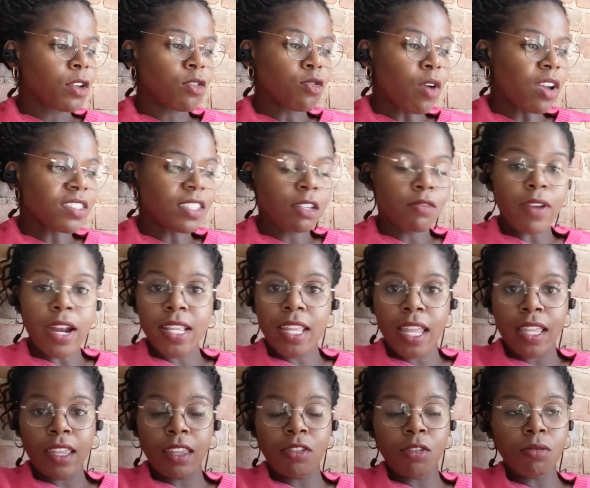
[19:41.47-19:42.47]
read
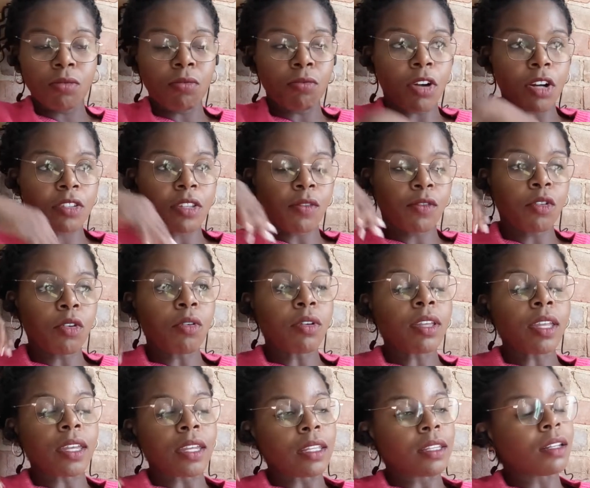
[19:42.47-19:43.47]
any works of
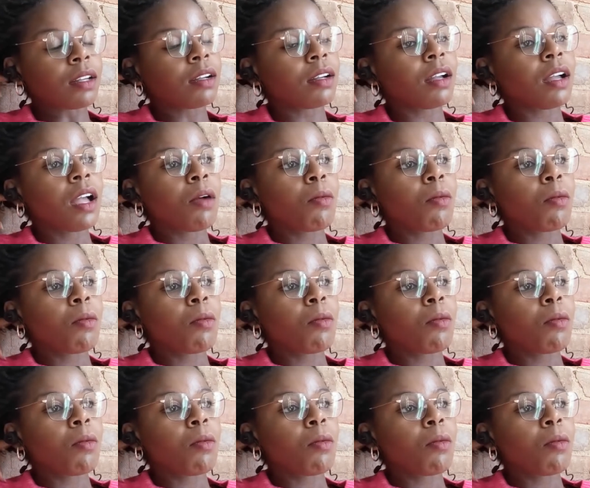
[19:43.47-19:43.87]
Tolkien,